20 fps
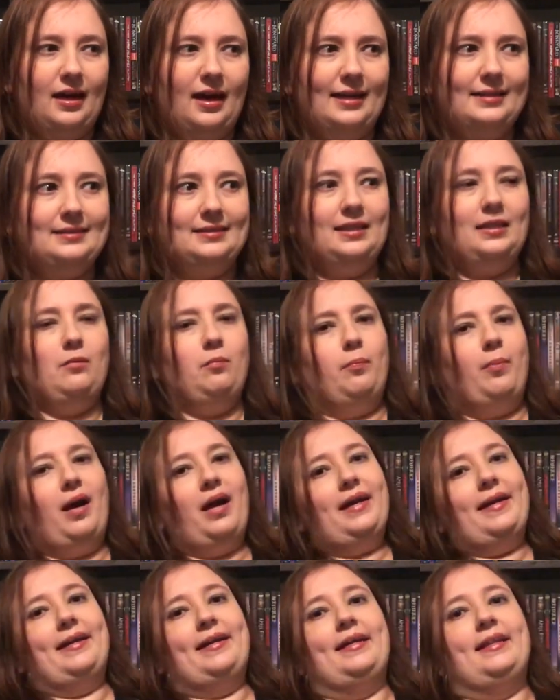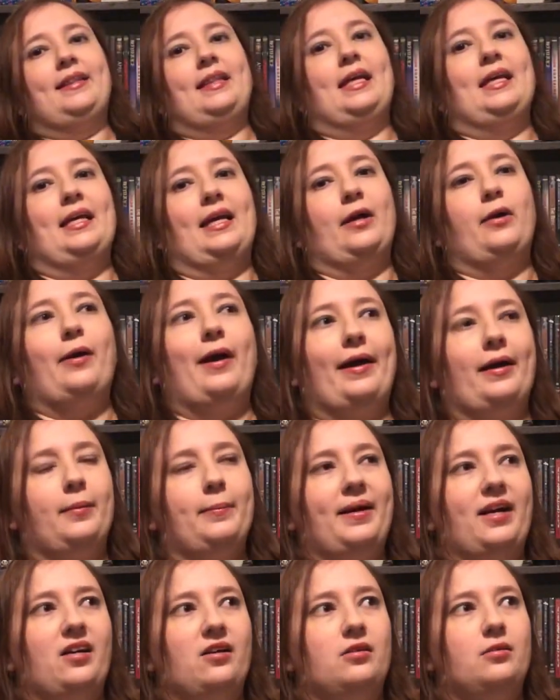I didn't buy anything at Cracker
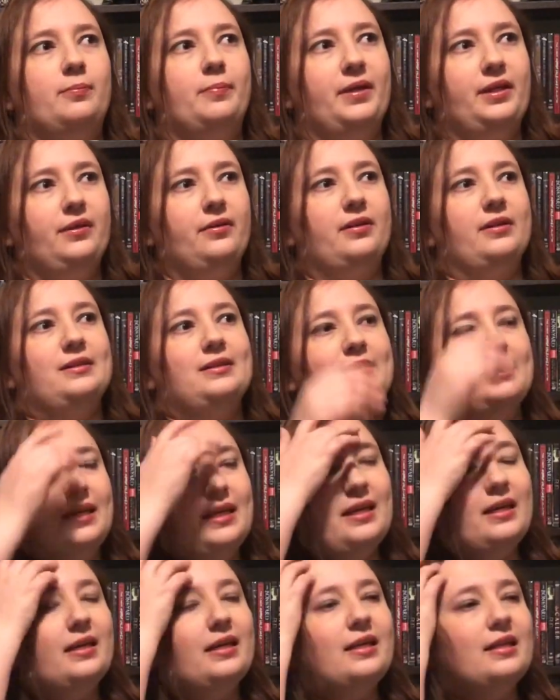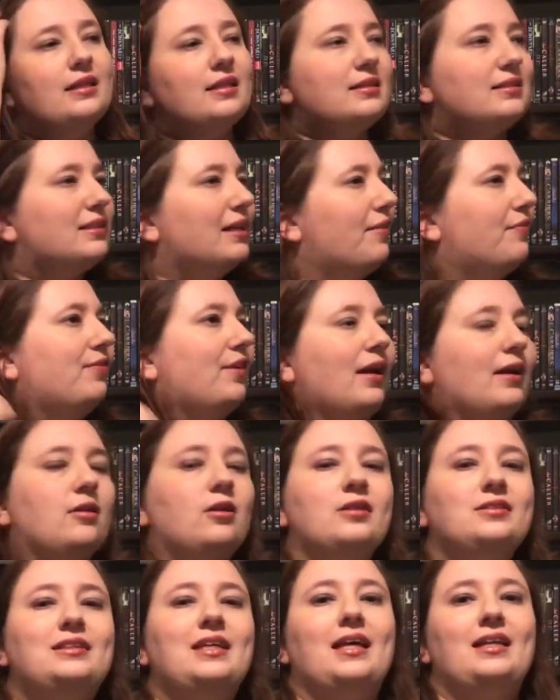Barrel, but you can see the stuff that I
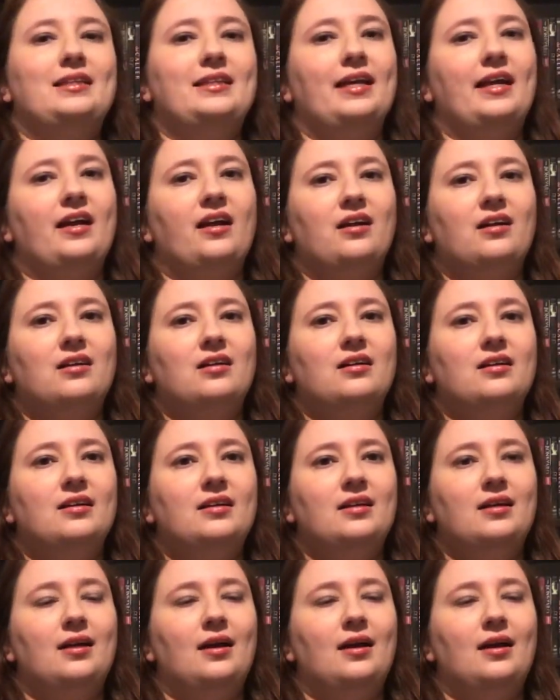looked at there.